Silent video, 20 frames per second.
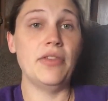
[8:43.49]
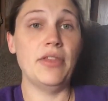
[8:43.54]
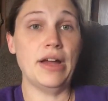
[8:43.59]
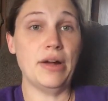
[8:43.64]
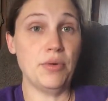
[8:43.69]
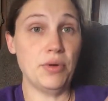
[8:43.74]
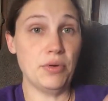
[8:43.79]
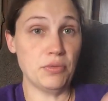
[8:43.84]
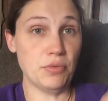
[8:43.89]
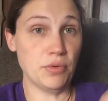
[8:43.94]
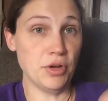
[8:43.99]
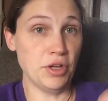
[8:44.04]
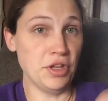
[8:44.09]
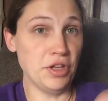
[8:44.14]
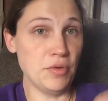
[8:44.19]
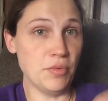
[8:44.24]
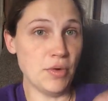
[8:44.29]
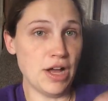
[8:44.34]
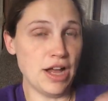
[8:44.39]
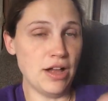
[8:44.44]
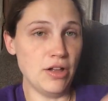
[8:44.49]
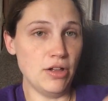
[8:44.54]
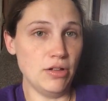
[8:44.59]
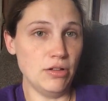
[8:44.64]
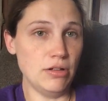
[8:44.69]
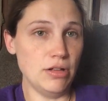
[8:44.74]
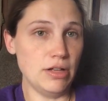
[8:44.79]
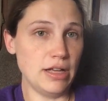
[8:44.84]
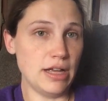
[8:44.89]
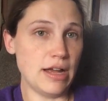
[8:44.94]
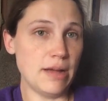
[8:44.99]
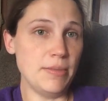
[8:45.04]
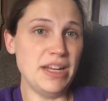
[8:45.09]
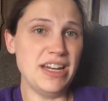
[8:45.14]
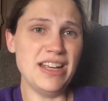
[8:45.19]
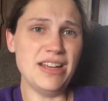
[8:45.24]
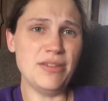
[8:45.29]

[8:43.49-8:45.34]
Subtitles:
That went really well. I mean,